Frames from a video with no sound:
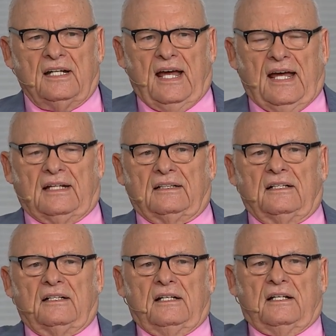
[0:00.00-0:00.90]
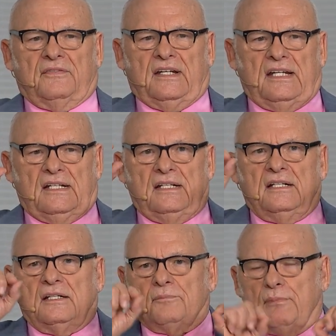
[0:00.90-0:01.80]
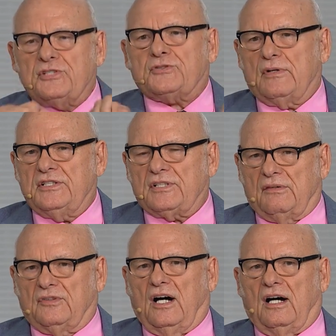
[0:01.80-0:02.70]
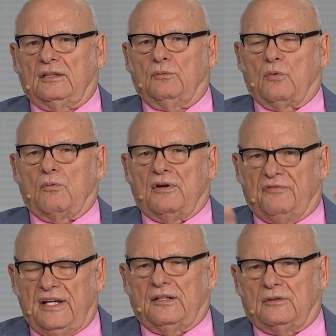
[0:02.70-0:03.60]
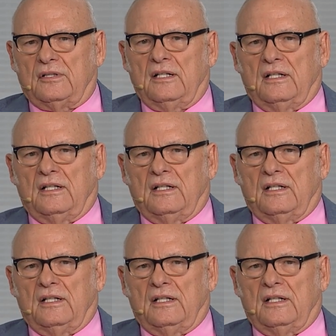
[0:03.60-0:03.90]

and the mysteries of God were revealed